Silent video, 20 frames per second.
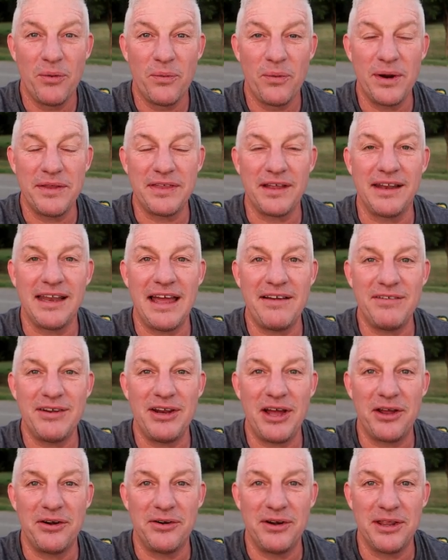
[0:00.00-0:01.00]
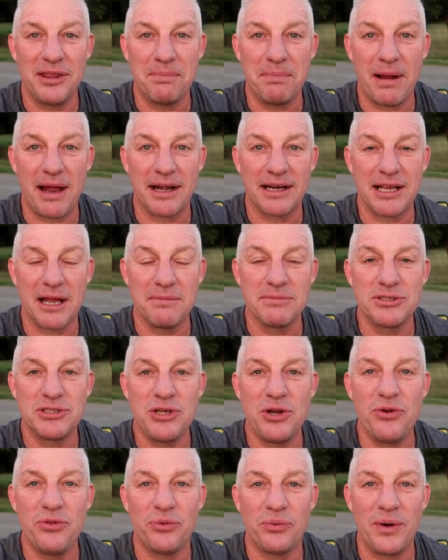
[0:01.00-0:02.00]
with eleven hundred in the pot, comes
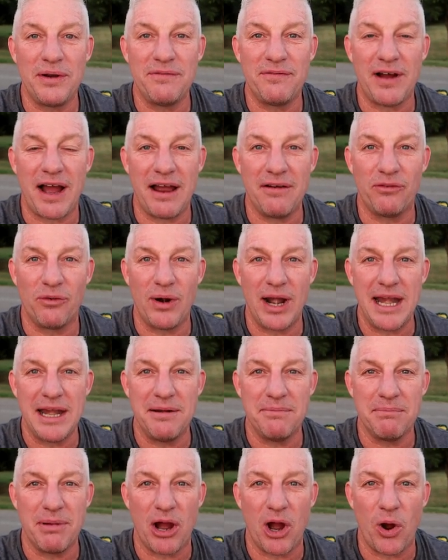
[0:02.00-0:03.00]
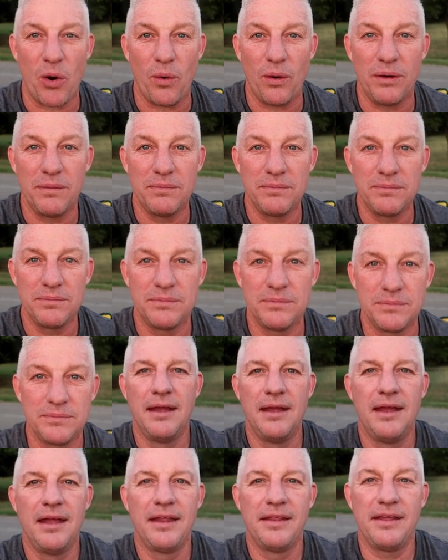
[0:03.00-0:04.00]
two three five Rainbow.
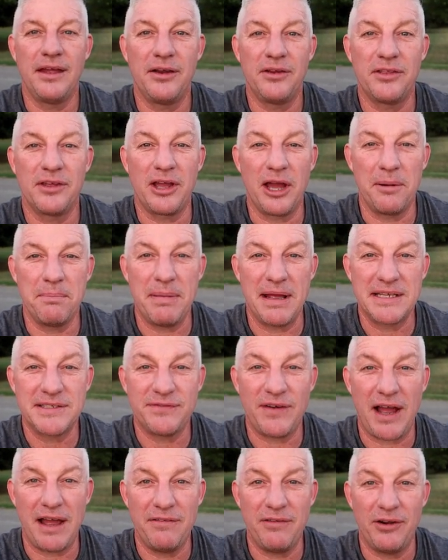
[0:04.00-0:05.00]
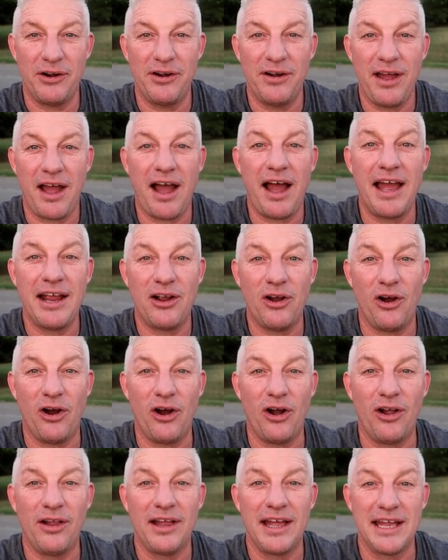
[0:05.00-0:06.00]
The end of the gun bets five hundred, I
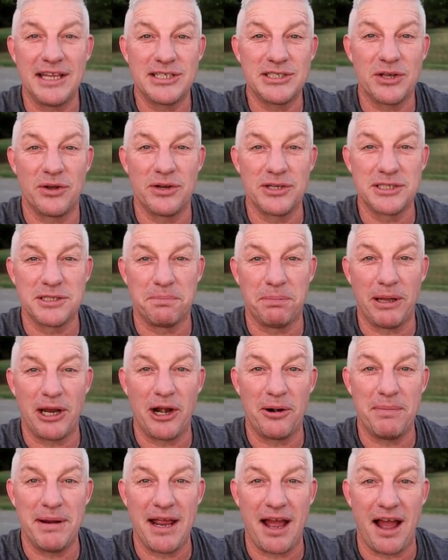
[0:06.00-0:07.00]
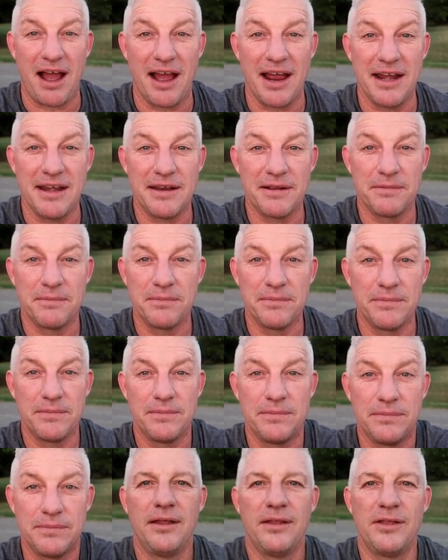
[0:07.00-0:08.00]
call, and so does the player behind.
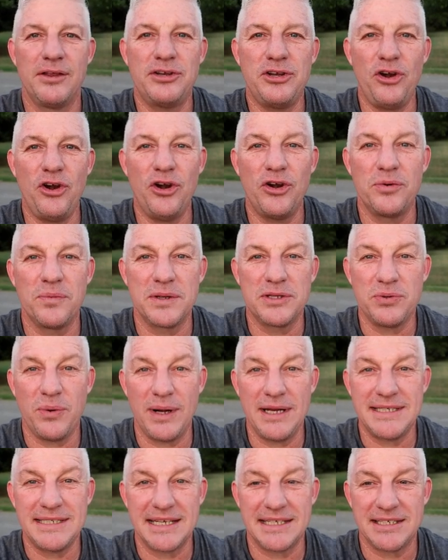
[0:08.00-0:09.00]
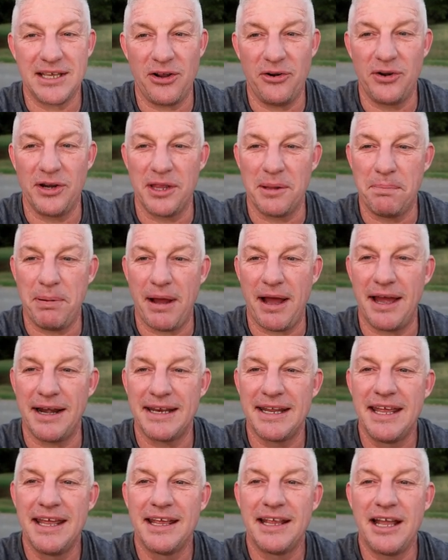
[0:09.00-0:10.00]
The turn, with twenty-six hundred in the pot,
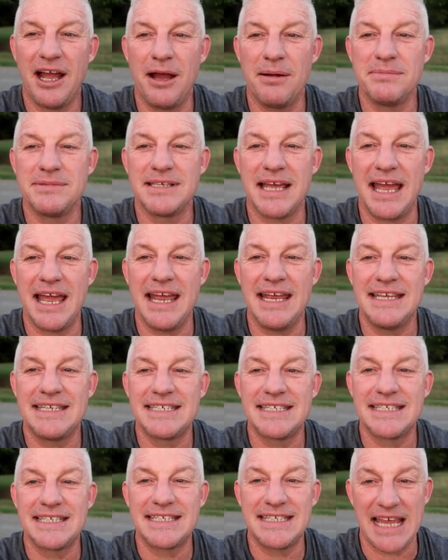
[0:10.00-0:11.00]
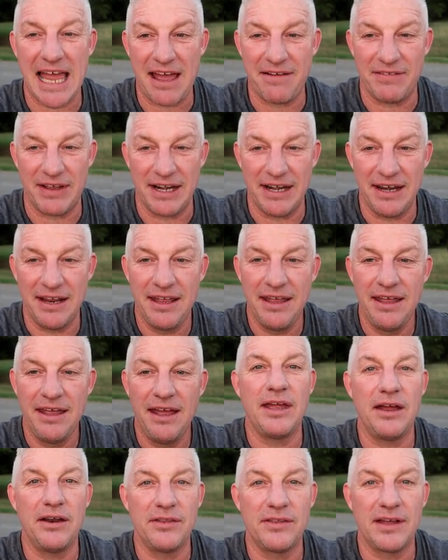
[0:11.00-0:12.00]
comes a seven.
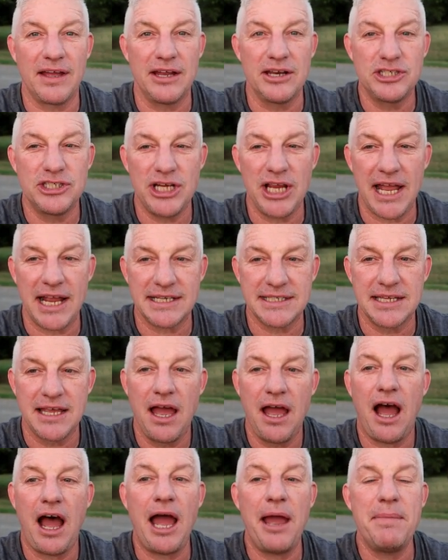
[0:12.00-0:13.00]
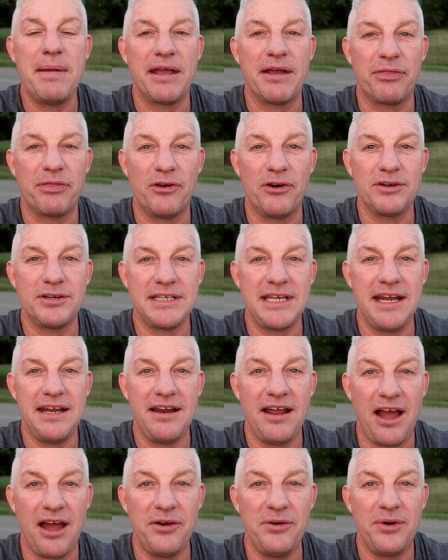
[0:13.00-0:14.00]
The end of the gun checks, I make it
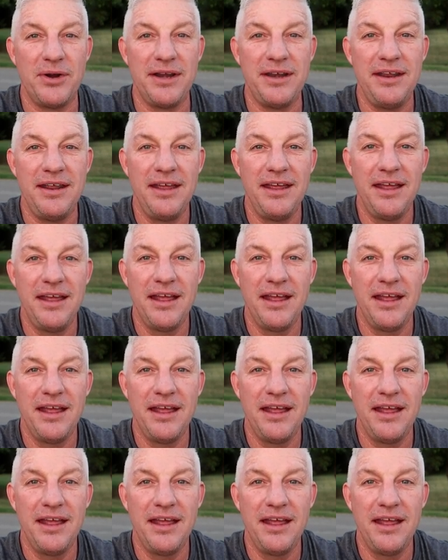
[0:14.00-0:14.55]
thirteen hundred,